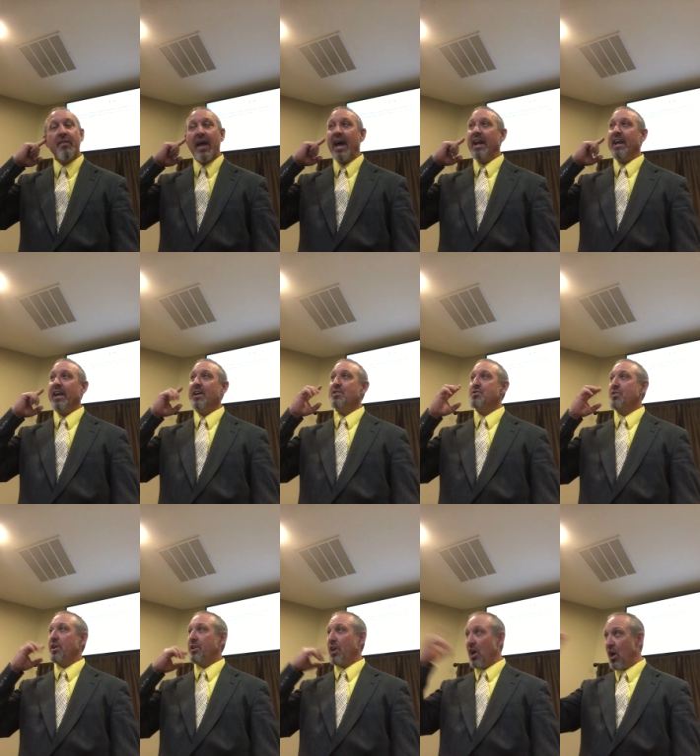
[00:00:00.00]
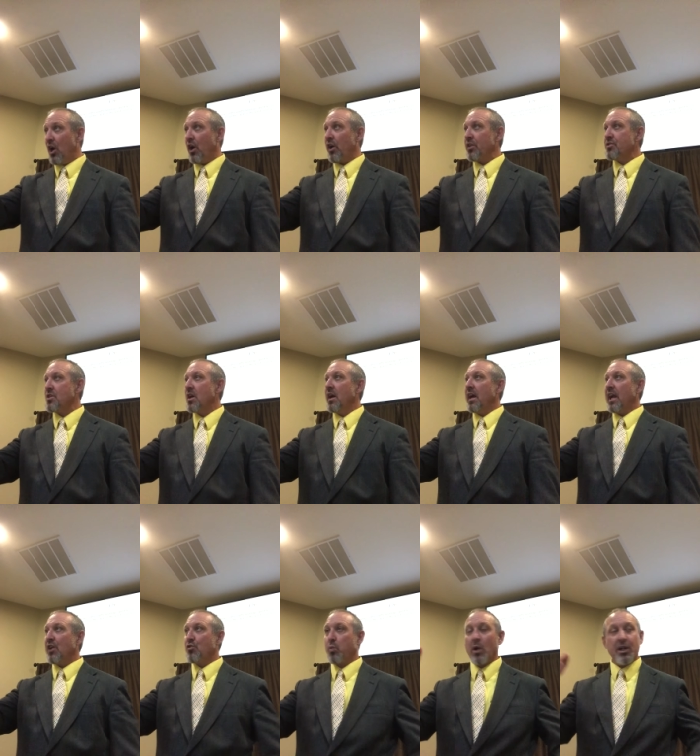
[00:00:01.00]
that is the tongues,
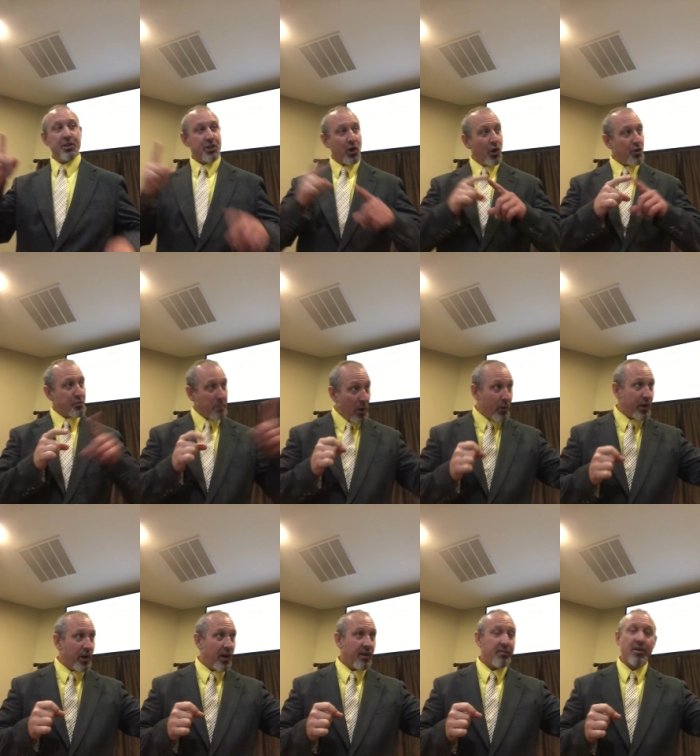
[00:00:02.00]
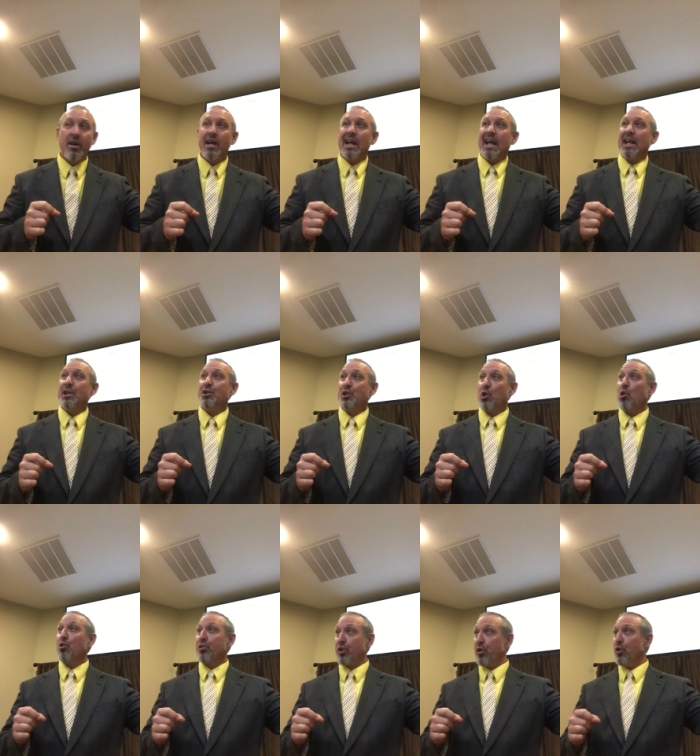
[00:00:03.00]
is what Joel spoke of in
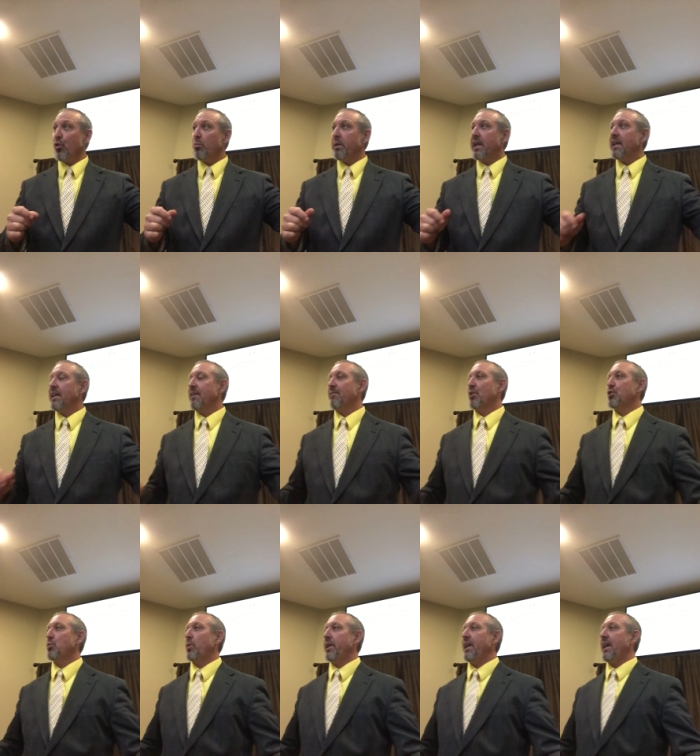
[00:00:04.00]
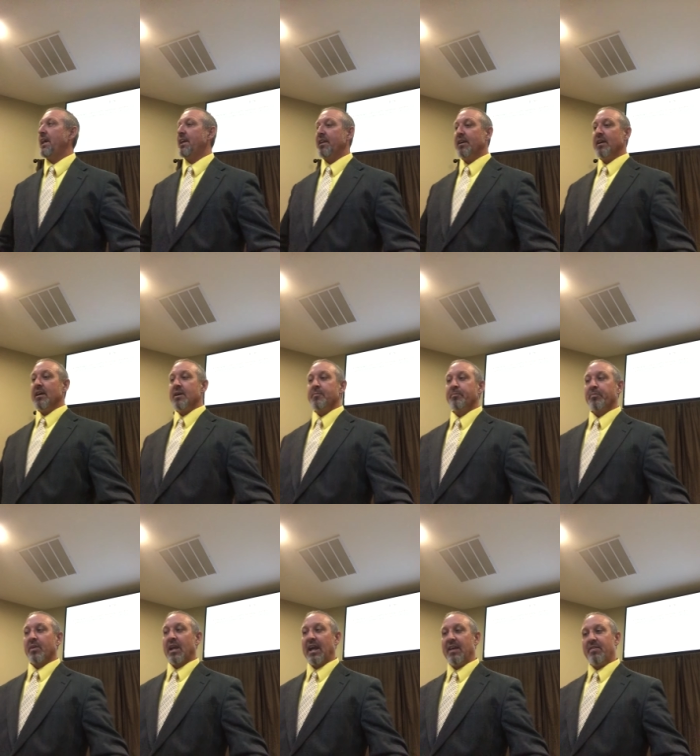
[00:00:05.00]
Joel 2, beginning in verse 28.
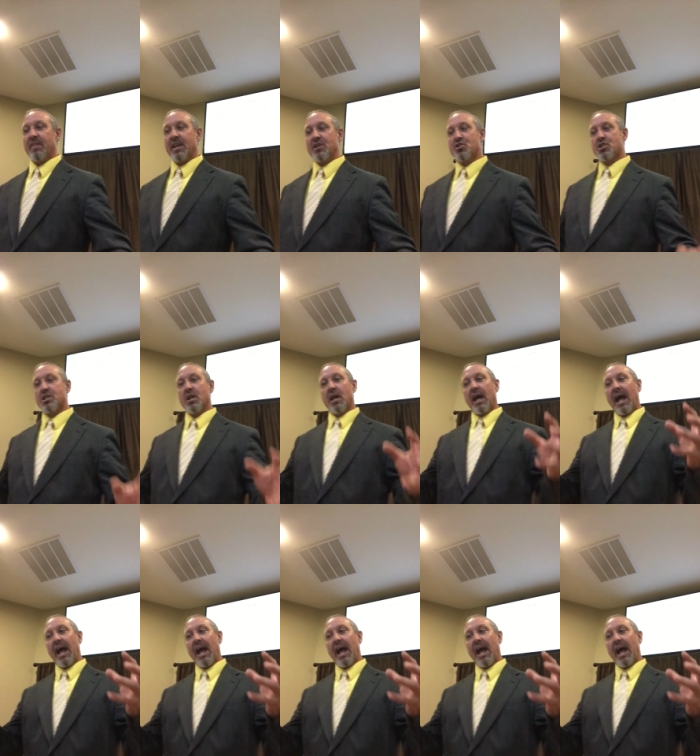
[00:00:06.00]
And this